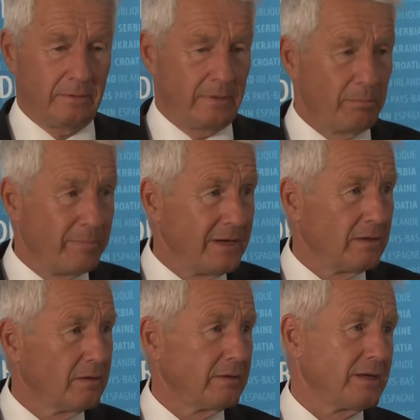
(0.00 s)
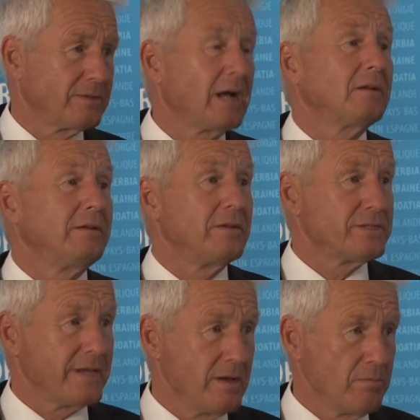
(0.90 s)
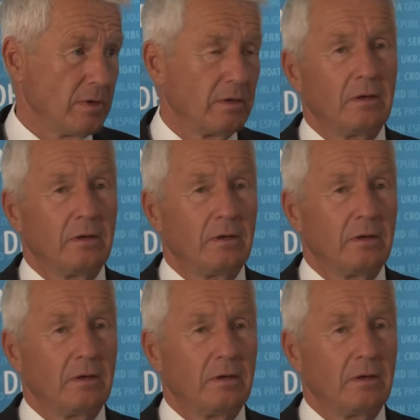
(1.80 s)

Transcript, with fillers: have been exactly the same,